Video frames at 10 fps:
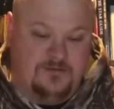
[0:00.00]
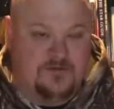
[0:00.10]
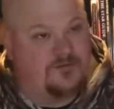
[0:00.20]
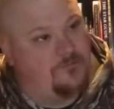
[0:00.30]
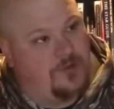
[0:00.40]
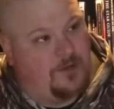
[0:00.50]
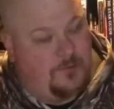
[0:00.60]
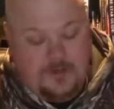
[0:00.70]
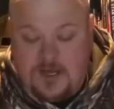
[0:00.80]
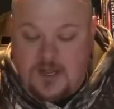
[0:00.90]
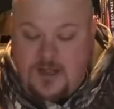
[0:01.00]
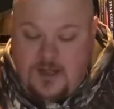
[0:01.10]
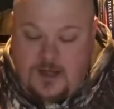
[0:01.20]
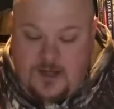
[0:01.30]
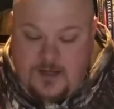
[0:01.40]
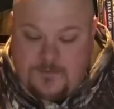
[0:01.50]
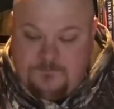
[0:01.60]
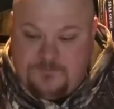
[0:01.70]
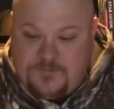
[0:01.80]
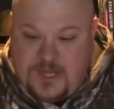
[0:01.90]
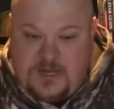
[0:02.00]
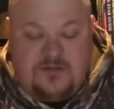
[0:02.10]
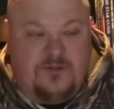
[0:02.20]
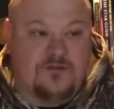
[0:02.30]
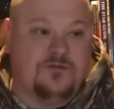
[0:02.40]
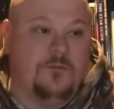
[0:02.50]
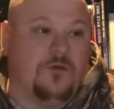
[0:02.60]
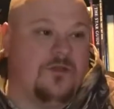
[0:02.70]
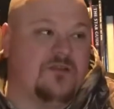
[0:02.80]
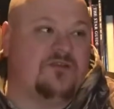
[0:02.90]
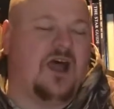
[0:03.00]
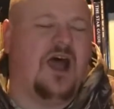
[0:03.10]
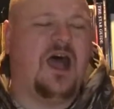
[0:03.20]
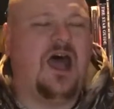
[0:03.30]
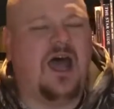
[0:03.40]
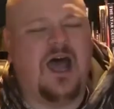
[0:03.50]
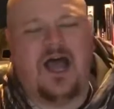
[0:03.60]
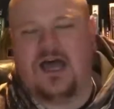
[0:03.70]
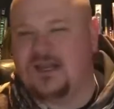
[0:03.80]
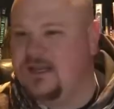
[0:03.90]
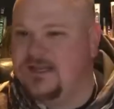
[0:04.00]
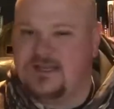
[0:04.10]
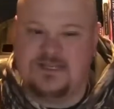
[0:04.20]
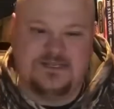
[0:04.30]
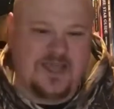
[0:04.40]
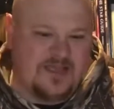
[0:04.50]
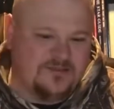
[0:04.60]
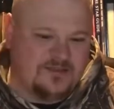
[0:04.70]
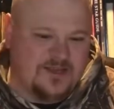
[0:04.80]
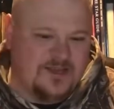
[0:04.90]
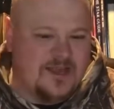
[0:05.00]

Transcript: It's a big one, and it's also one that's hotly contested.